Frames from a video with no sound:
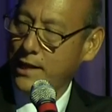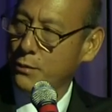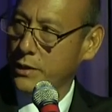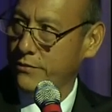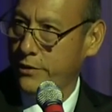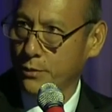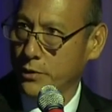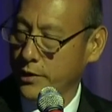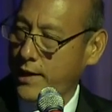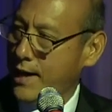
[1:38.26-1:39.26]
an element of
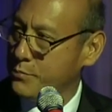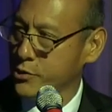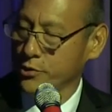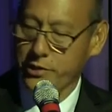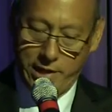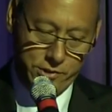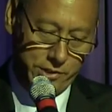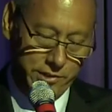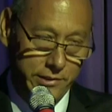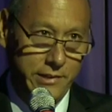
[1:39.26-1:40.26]
humor to capture your
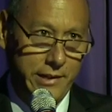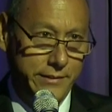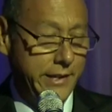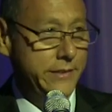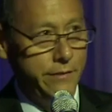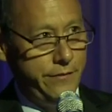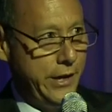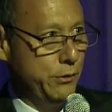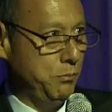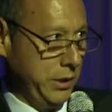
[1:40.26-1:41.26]
attention, and then the
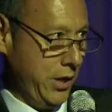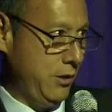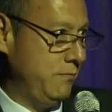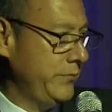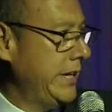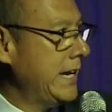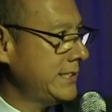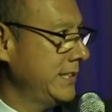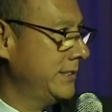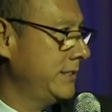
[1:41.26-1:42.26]
fatal blow. In
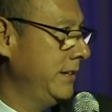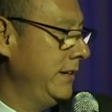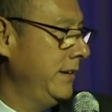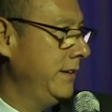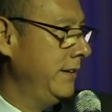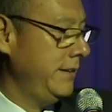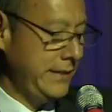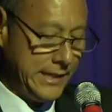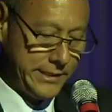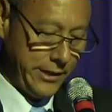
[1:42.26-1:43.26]
essence,
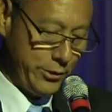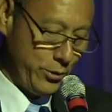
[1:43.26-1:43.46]
that's